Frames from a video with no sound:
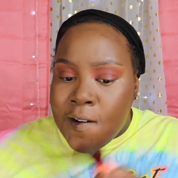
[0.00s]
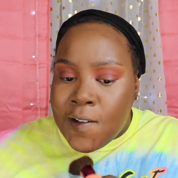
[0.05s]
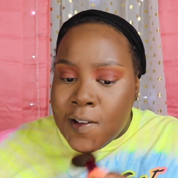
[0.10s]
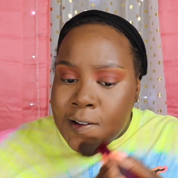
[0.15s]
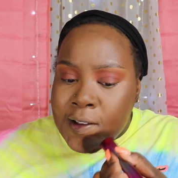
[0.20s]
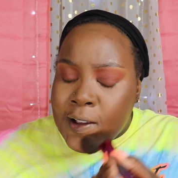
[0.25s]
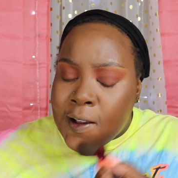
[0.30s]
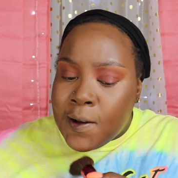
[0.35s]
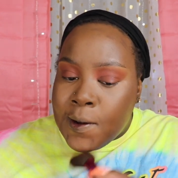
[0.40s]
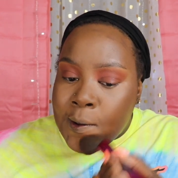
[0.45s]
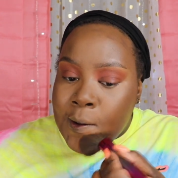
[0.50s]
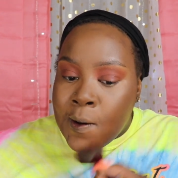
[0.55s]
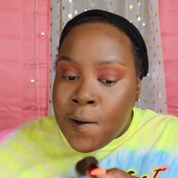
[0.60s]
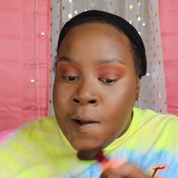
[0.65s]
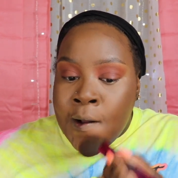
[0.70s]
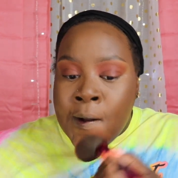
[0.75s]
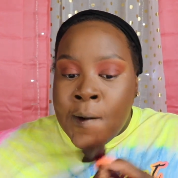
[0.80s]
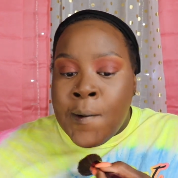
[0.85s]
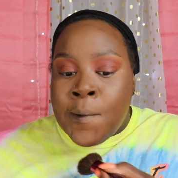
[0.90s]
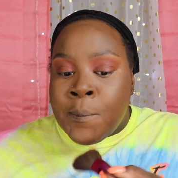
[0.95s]
So,
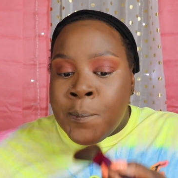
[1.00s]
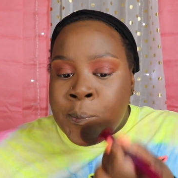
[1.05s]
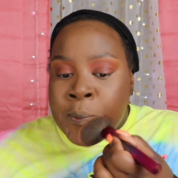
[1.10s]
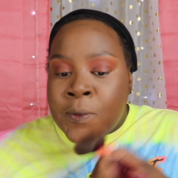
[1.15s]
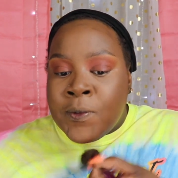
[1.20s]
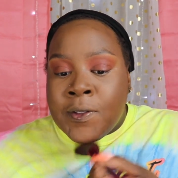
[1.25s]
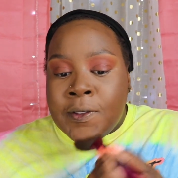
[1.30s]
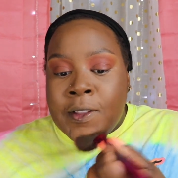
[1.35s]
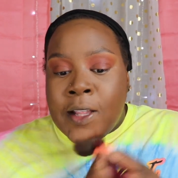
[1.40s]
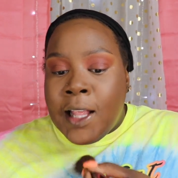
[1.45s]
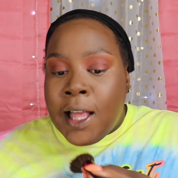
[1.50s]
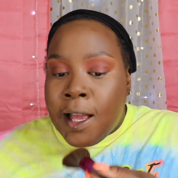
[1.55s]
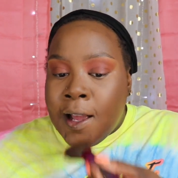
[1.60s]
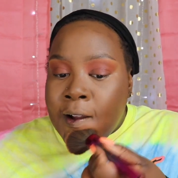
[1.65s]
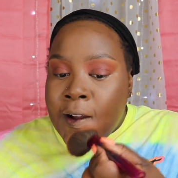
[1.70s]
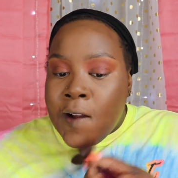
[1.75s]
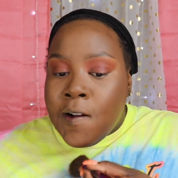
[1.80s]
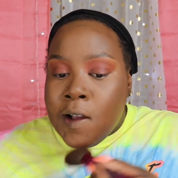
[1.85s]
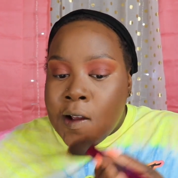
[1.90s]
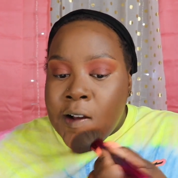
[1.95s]

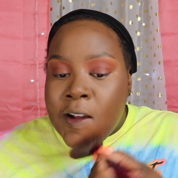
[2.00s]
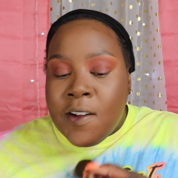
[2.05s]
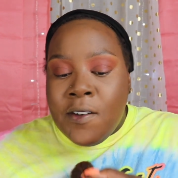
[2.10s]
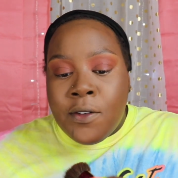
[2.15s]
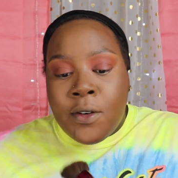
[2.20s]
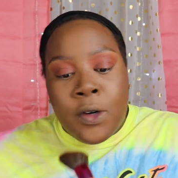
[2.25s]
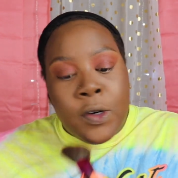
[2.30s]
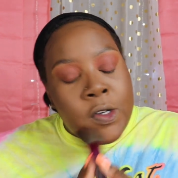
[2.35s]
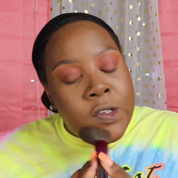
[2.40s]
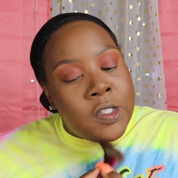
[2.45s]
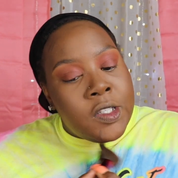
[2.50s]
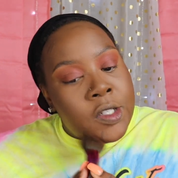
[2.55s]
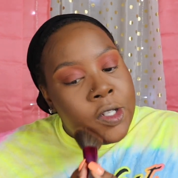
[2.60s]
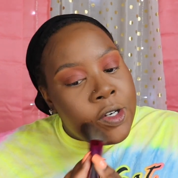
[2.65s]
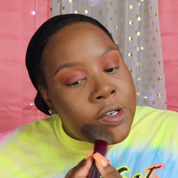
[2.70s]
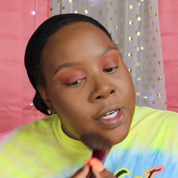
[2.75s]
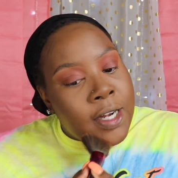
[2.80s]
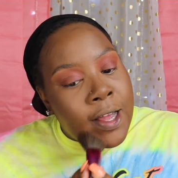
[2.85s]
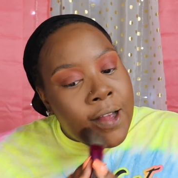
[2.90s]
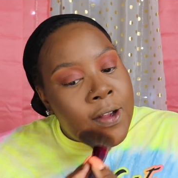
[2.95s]
like, of course
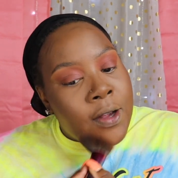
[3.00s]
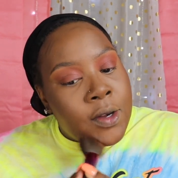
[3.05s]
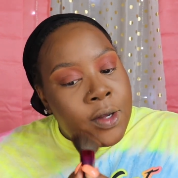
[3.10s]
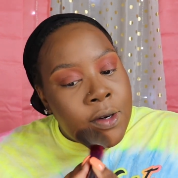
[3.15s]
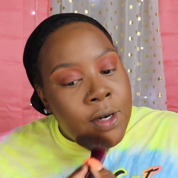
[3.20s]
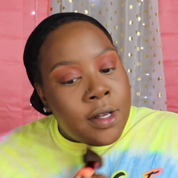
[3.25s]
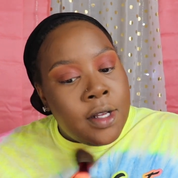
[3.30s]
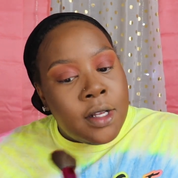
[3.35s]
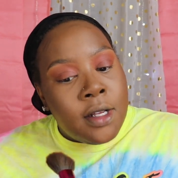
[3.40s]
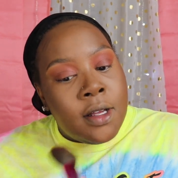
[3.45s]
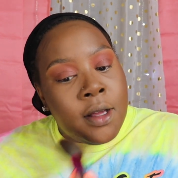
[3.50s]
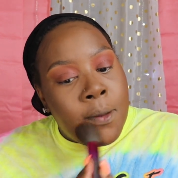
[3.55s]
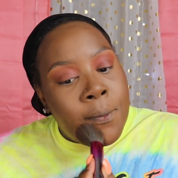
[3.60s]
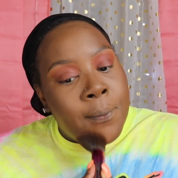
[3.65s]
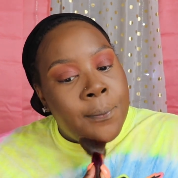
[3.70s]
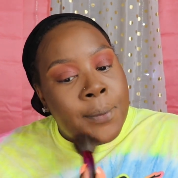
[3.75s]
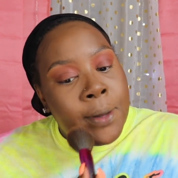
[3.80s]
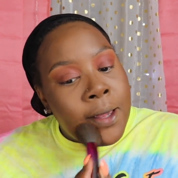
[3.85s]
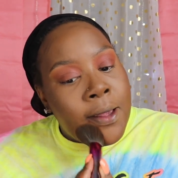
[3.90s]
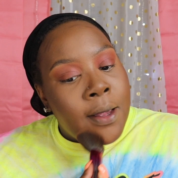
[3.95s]
you're not gonna
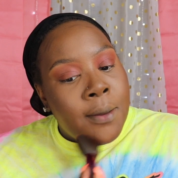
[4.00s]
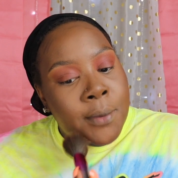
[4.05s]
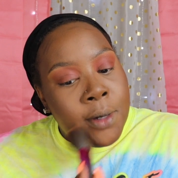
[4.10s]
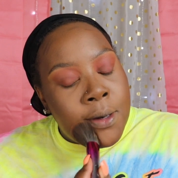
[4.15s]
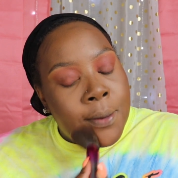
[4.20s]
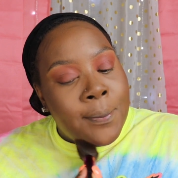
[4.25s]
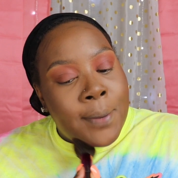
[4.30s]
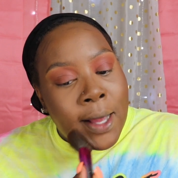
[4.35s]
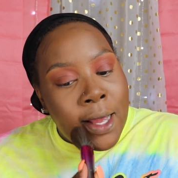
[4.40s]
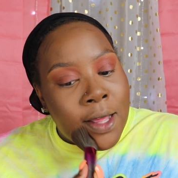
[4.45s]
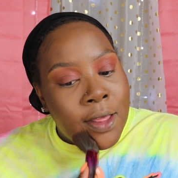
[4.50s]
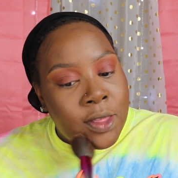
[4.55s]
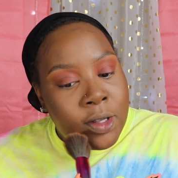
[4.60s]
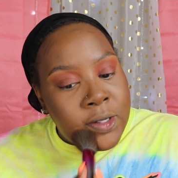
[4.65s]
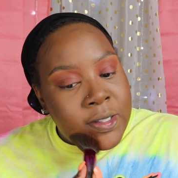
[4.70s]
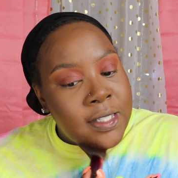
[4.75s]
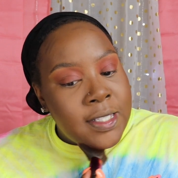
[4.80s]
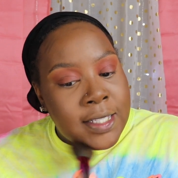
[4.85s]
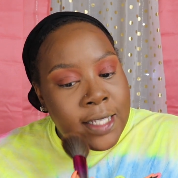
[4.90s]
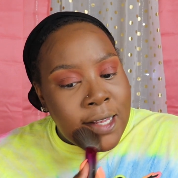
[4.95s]
be able to buy
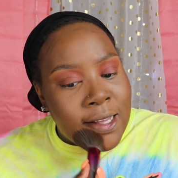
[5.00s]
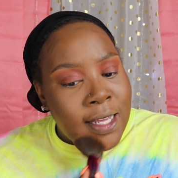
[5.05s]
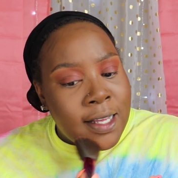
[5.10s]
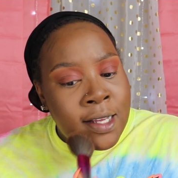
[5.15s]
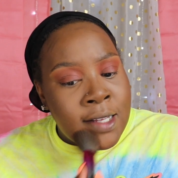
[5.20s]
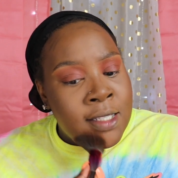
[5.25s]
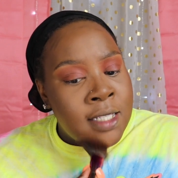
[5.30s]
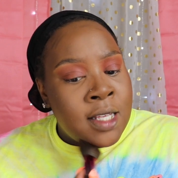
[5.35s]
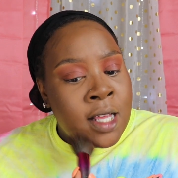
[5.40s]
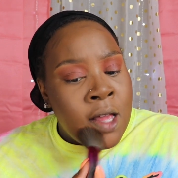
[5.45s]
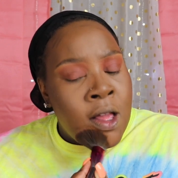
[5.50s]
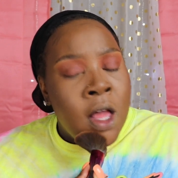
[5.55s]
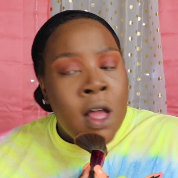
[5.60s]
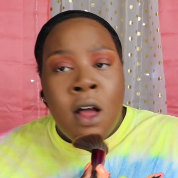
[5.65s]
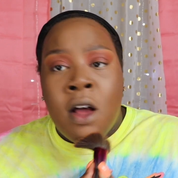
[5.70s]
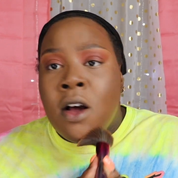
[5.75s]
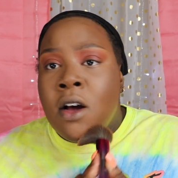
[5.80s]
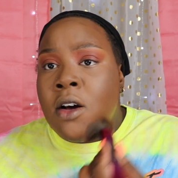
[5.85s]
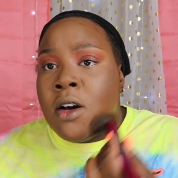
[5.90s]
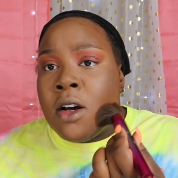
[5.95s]
those things
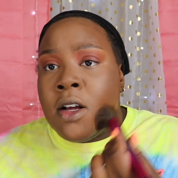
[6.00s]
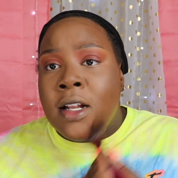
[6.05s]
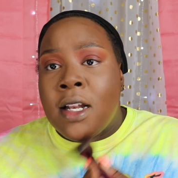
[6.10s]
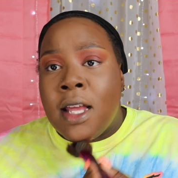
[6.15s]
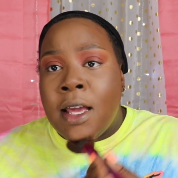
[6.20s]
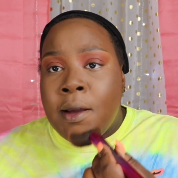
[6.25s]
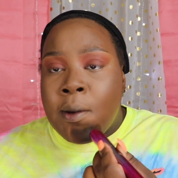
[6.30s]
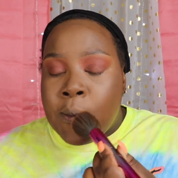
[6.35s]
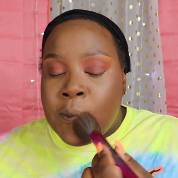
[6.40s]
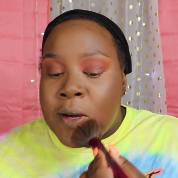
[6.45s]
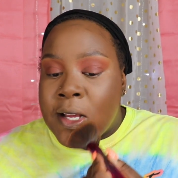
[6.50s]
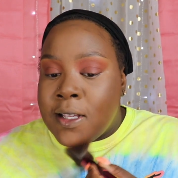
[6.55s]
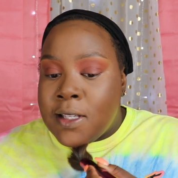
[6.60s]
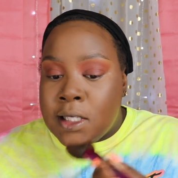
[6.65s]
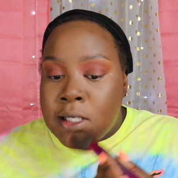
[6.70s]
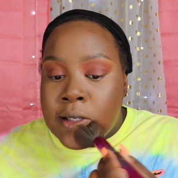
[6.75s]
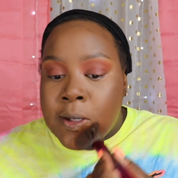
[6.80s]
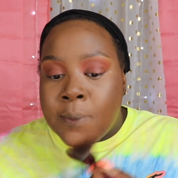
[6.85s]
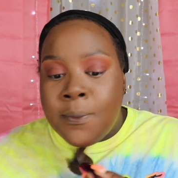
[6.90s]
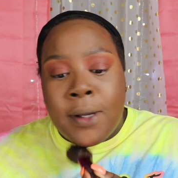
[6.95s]
all at
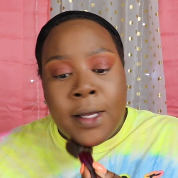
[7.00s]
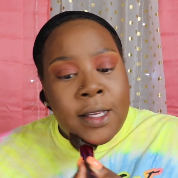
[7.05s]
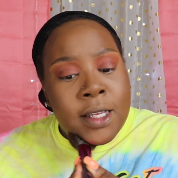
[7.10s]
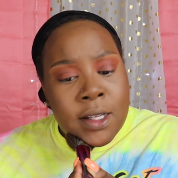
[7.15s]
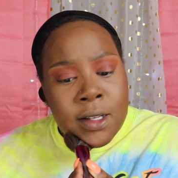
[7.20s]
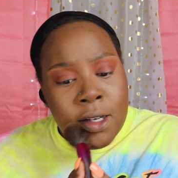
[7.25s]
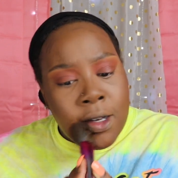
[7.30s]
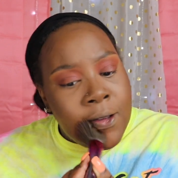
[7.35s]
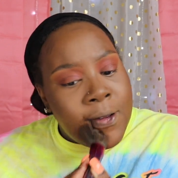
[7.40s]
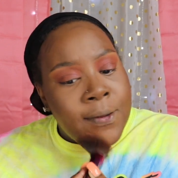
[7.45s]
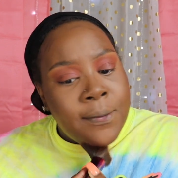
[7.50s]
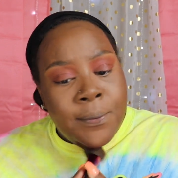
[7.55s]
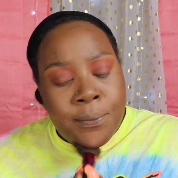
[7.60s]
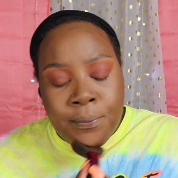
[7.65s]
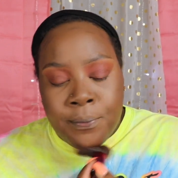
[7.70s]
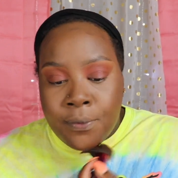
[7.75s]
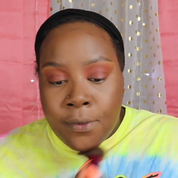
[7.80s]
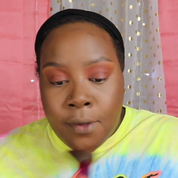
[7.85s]
once, but you know,